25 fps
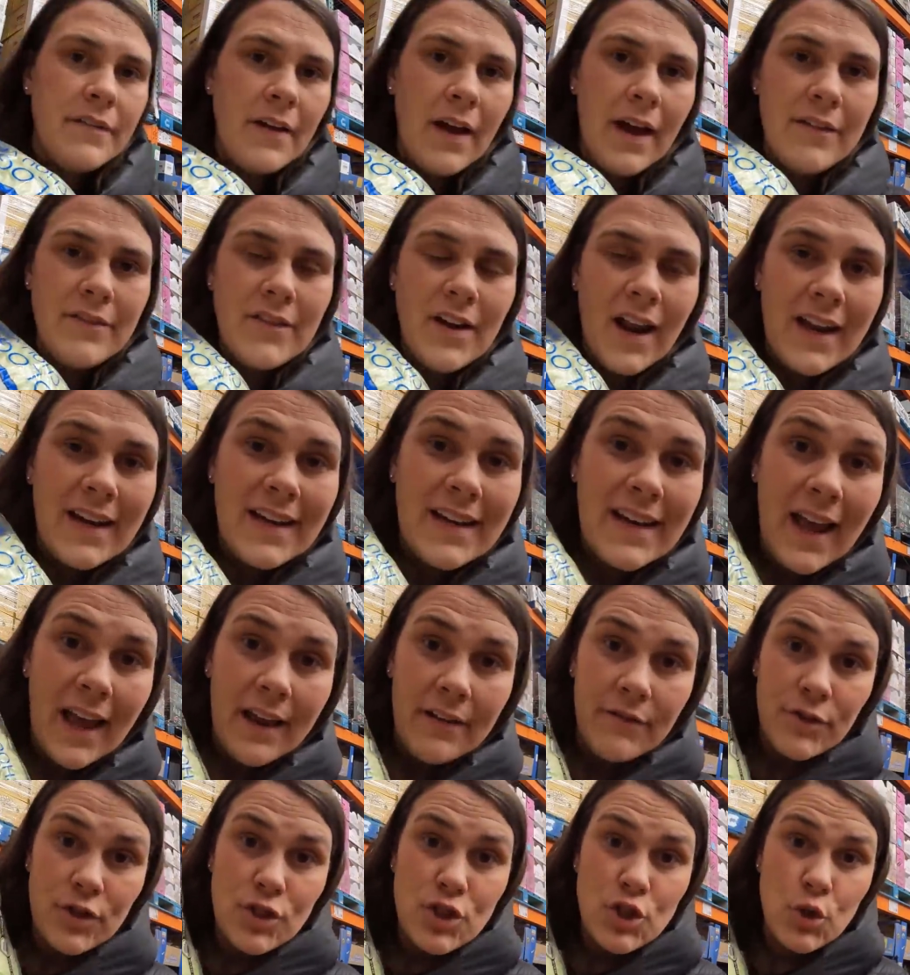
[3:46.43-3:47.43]

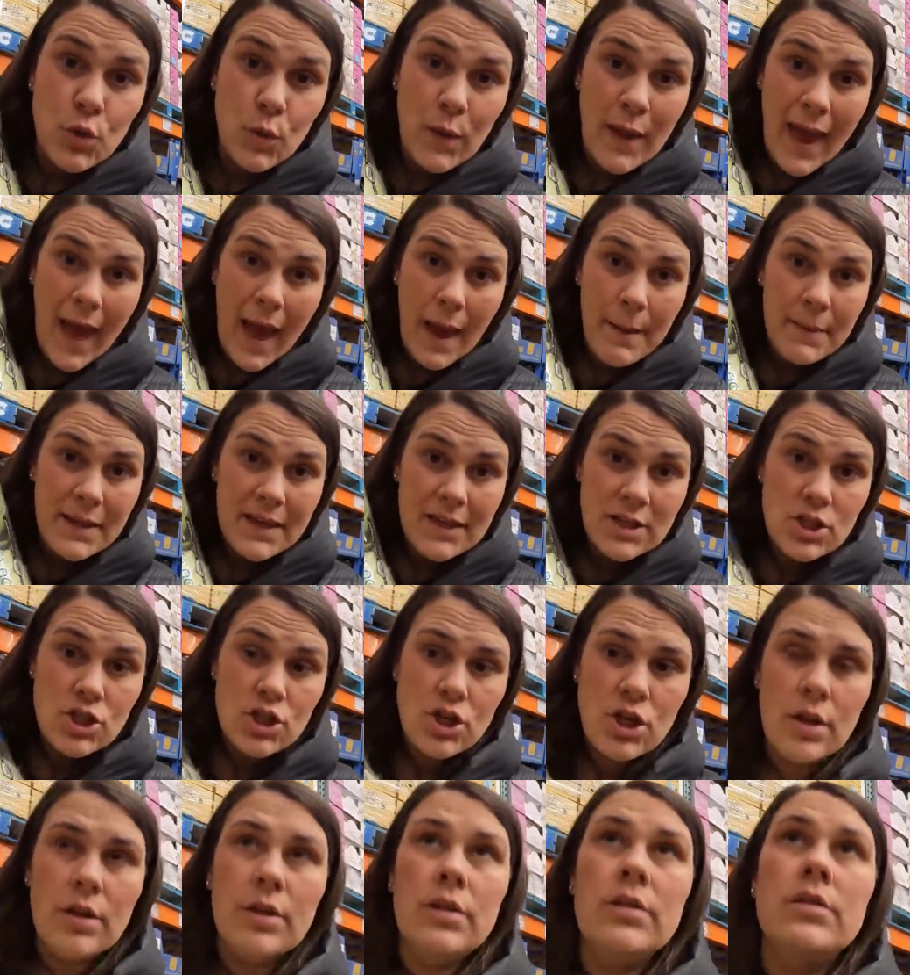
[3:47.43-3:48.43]
$5.99 for 2 cabbage,